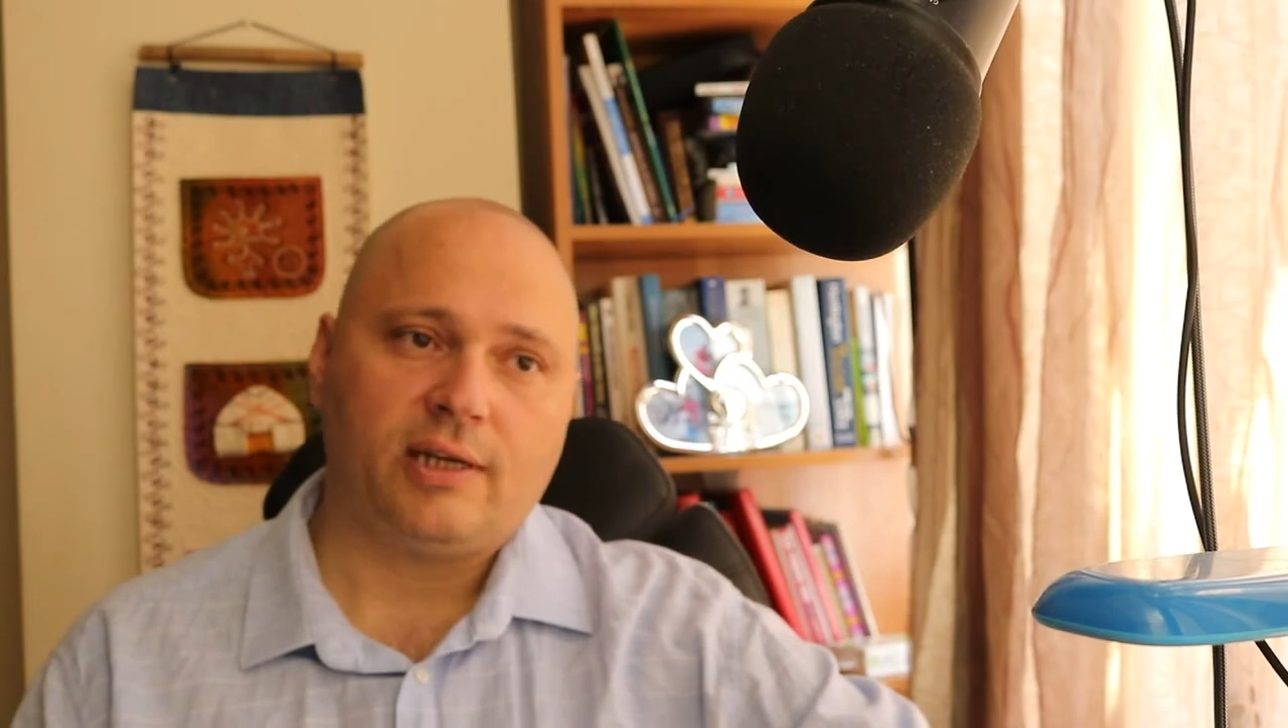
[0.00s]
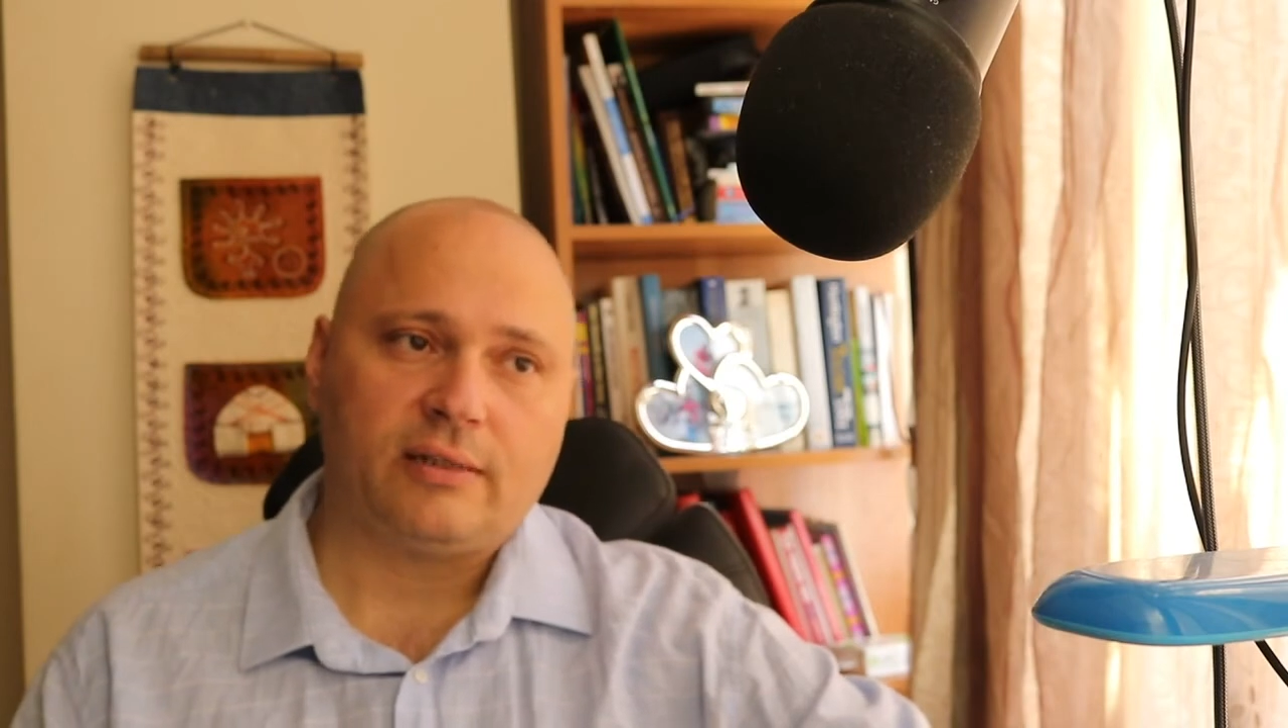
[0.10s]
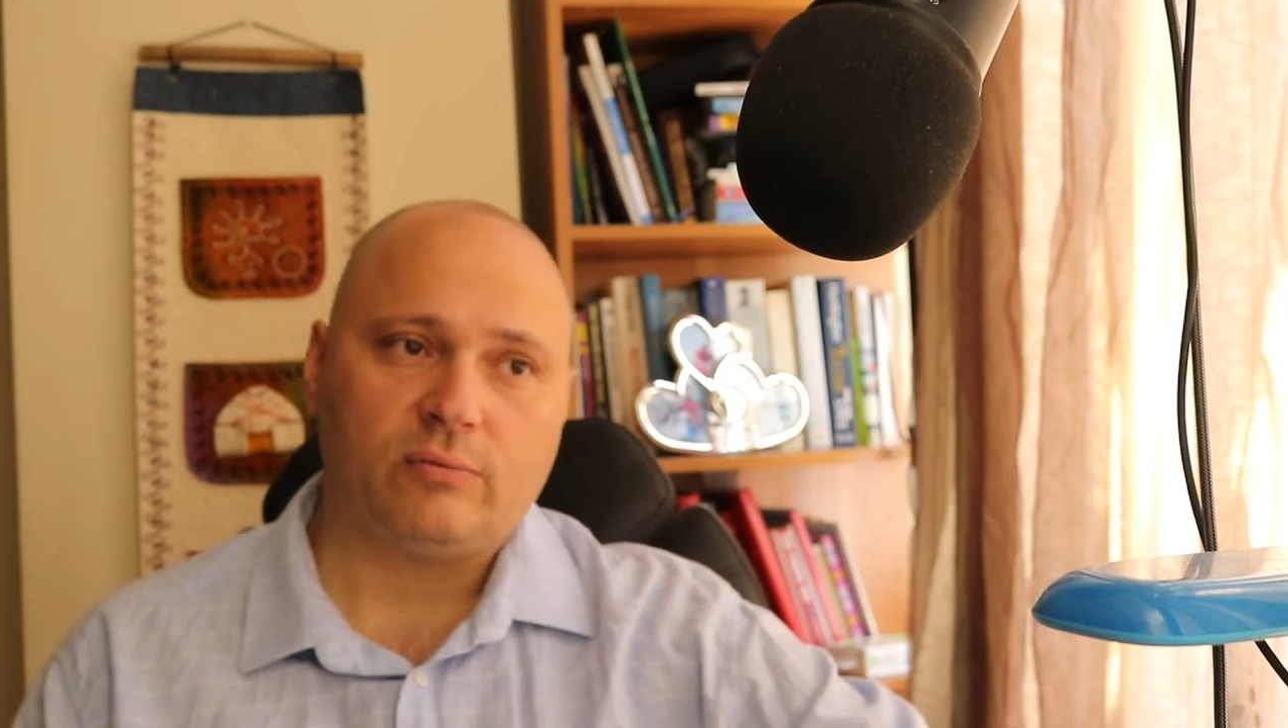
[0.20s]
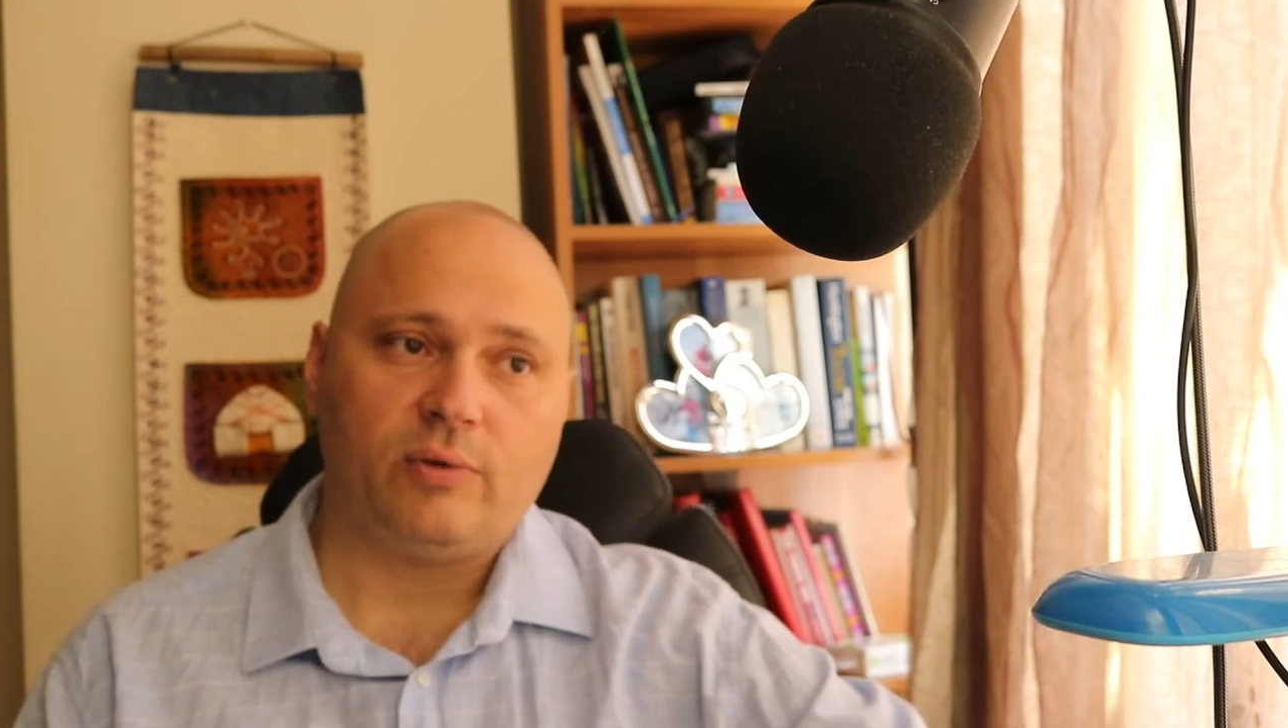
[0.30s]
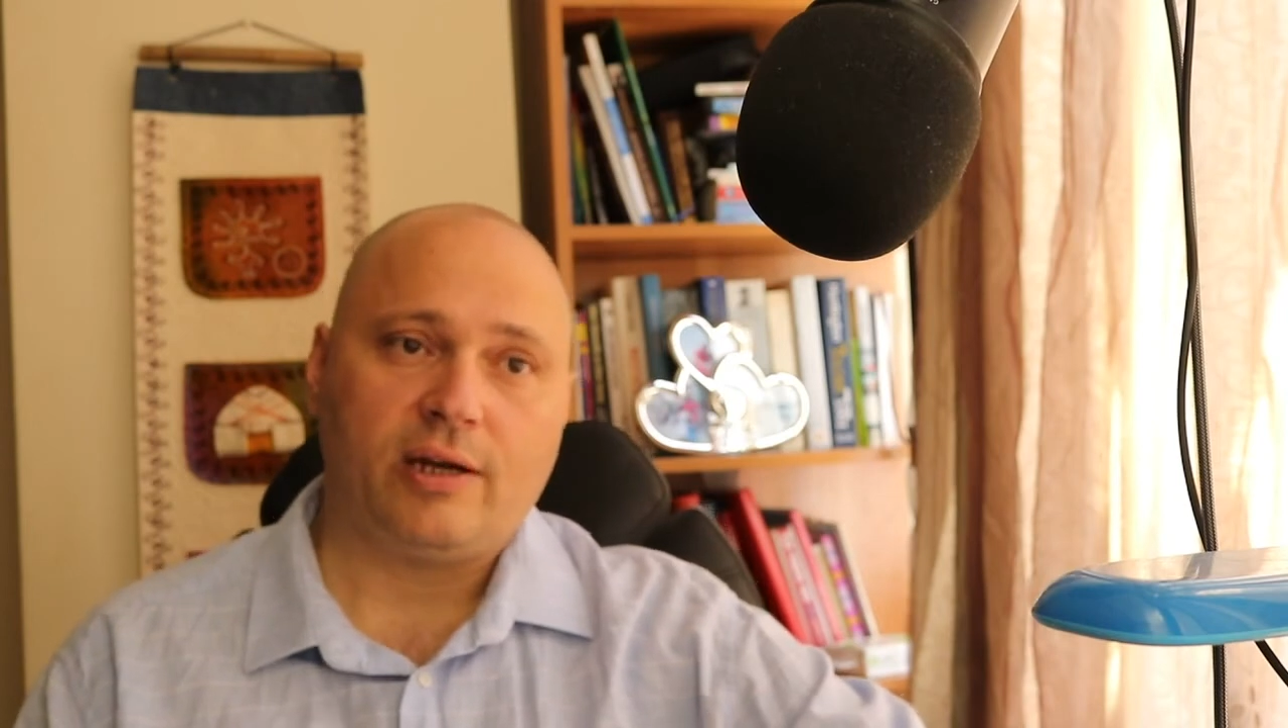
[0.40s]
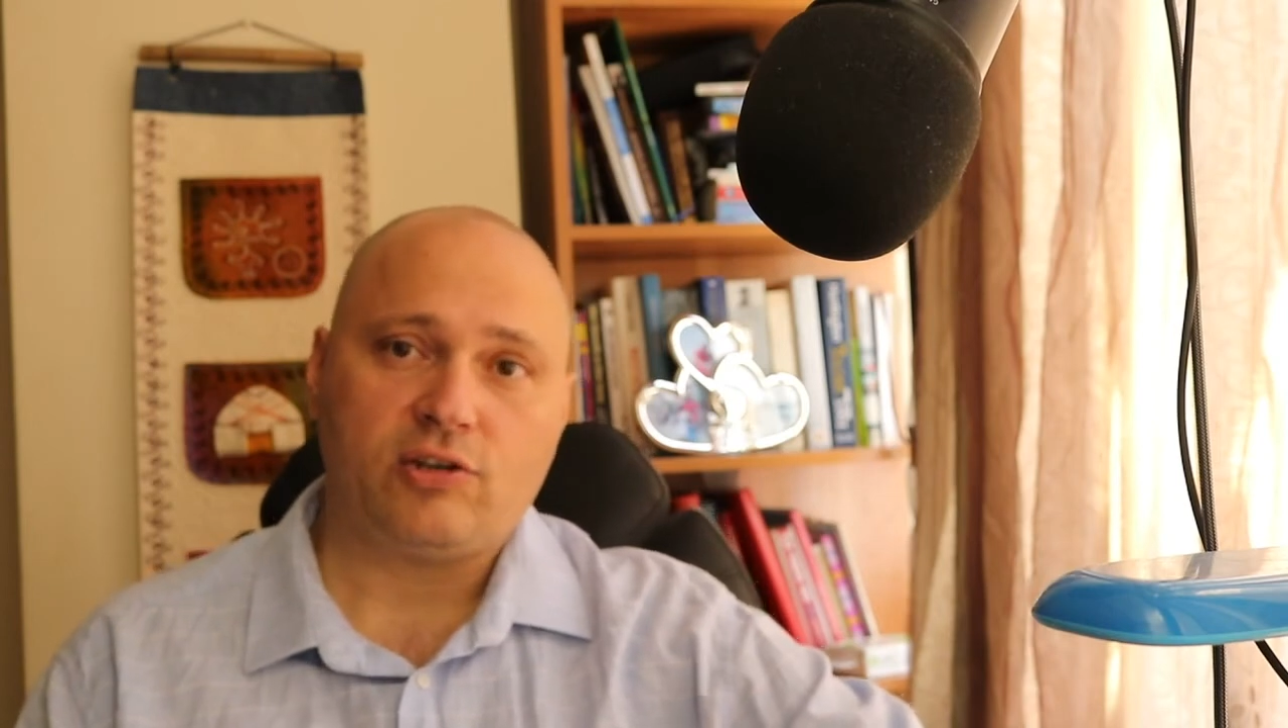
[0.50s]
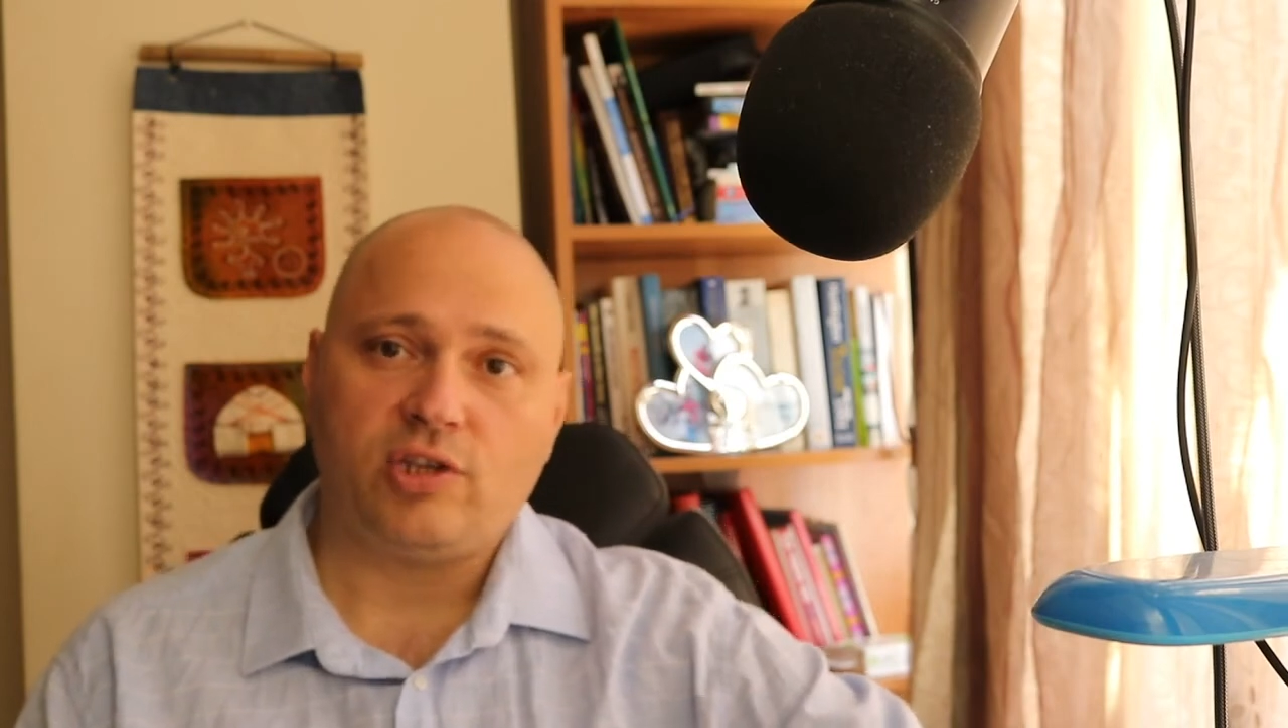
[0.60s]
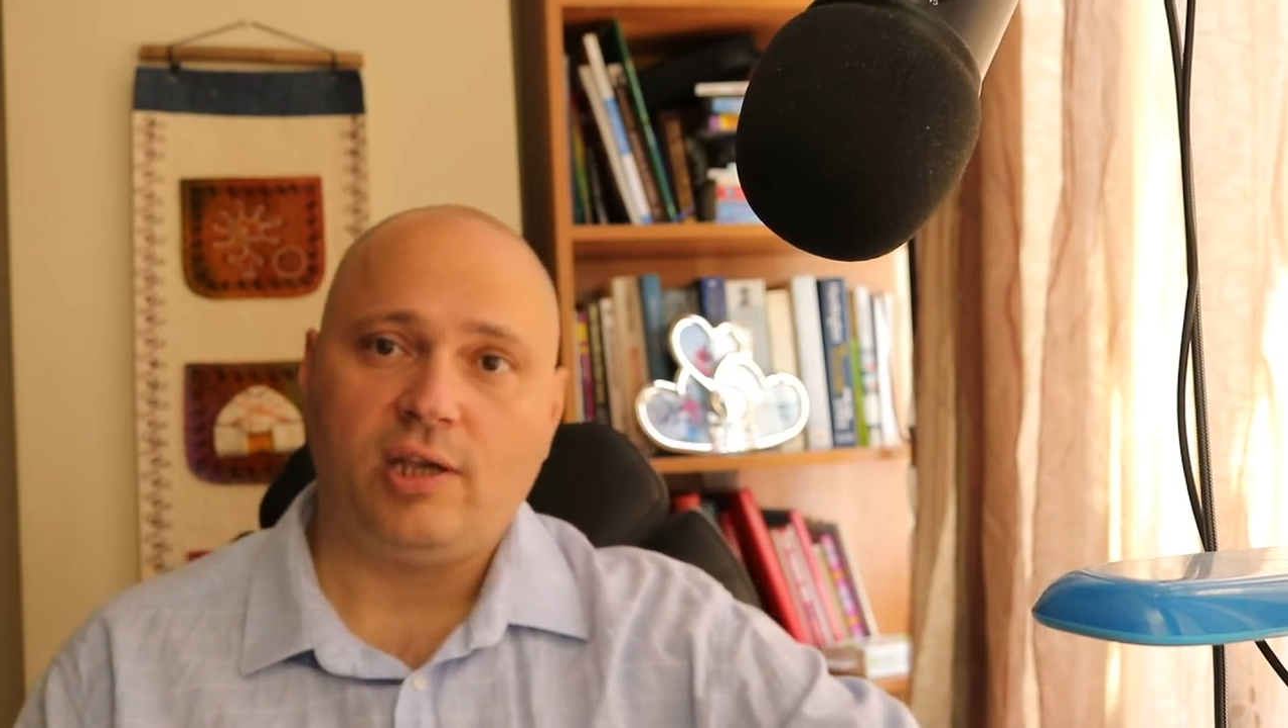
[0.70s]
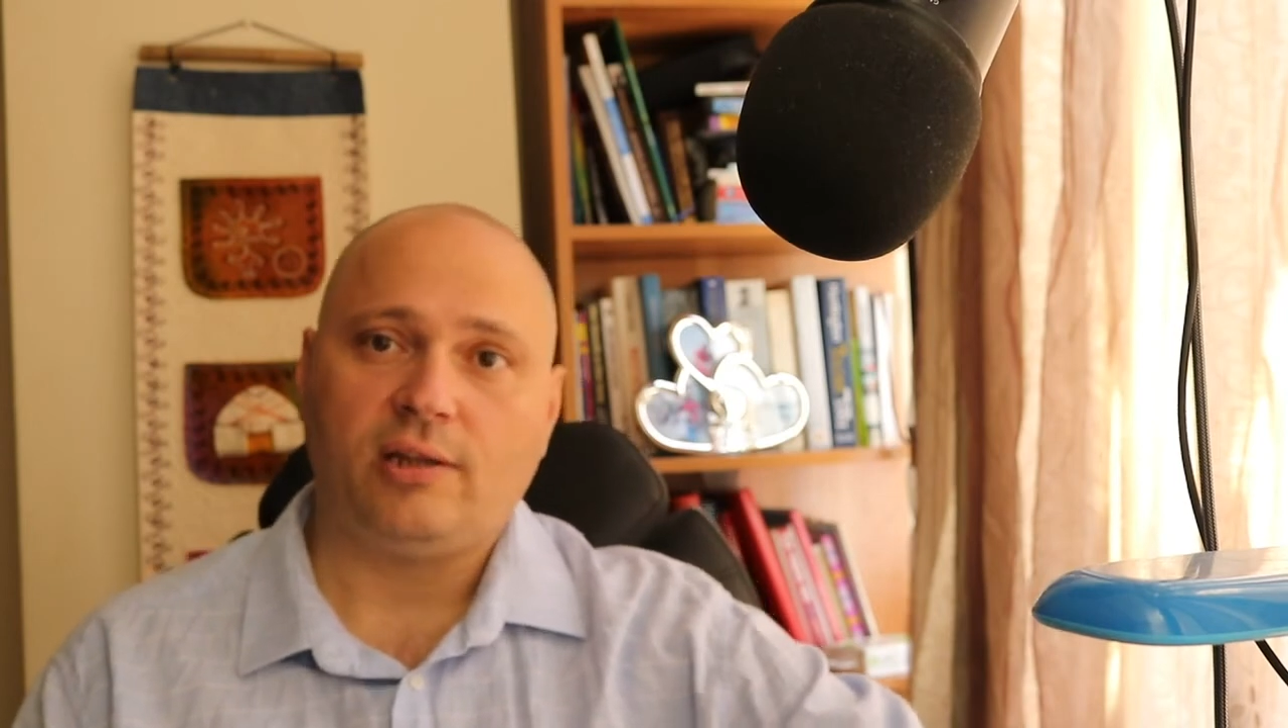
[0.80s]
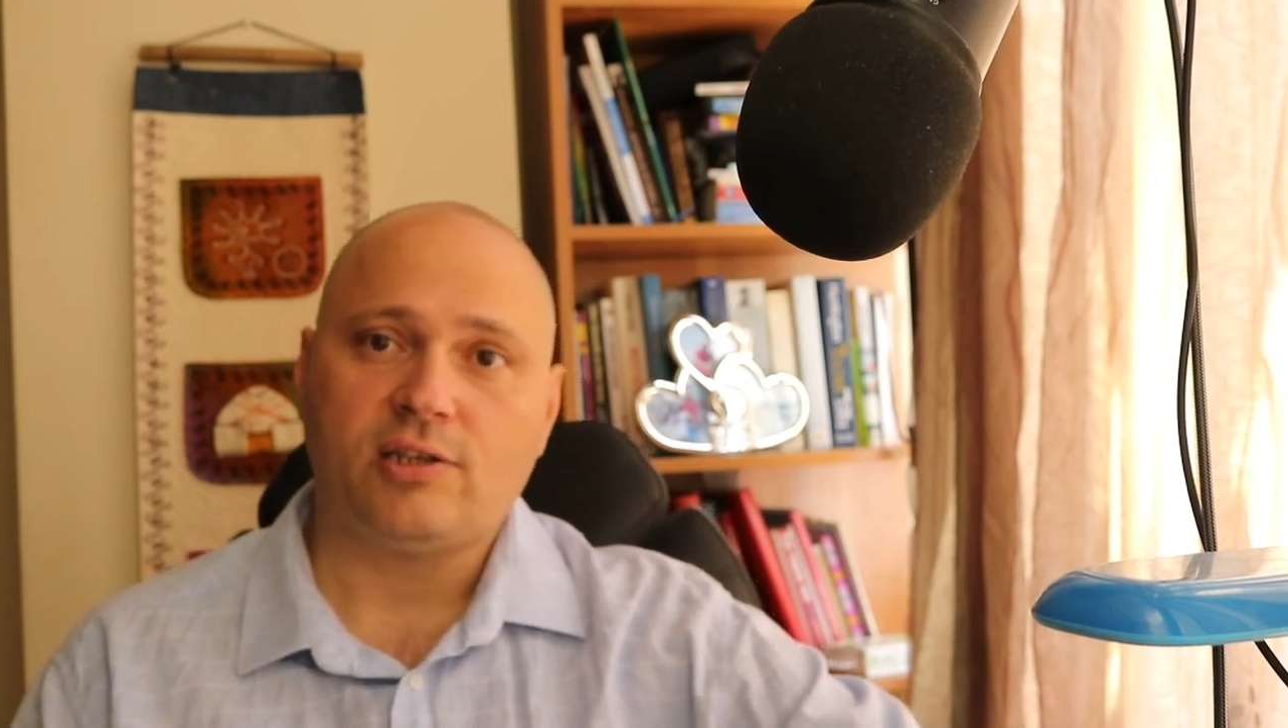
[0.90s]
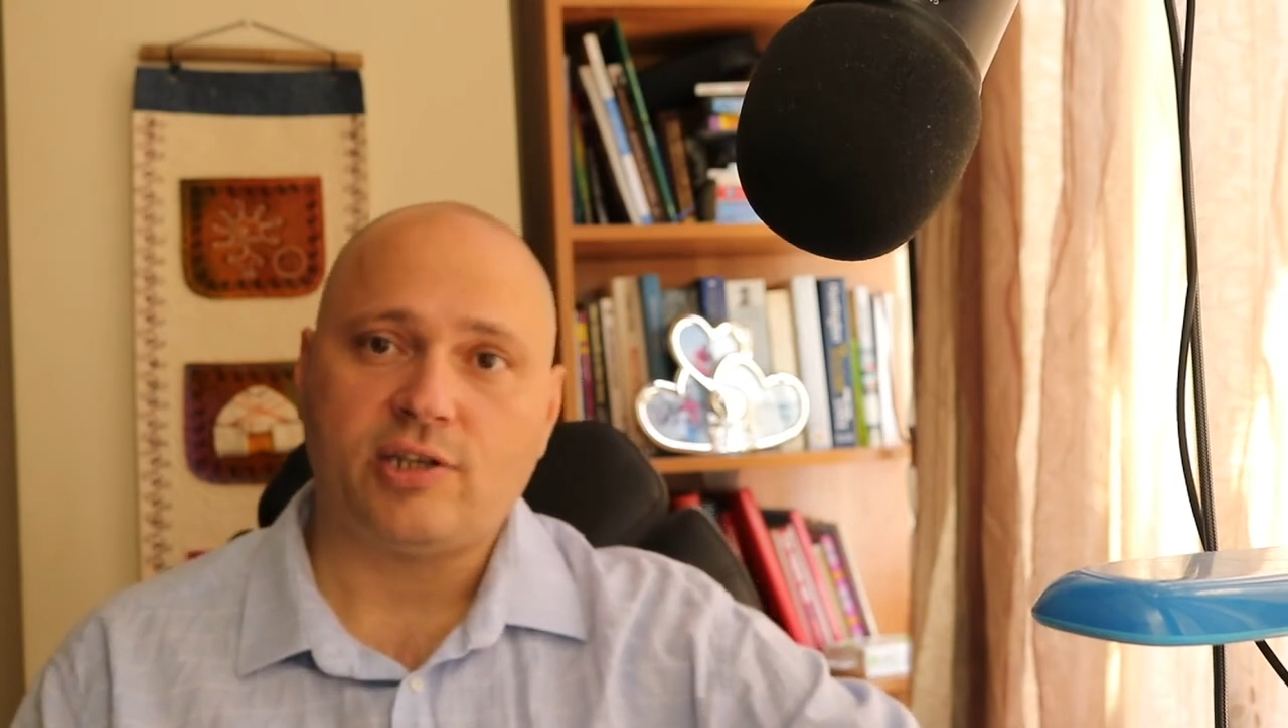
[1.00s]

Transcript: that we are seeing the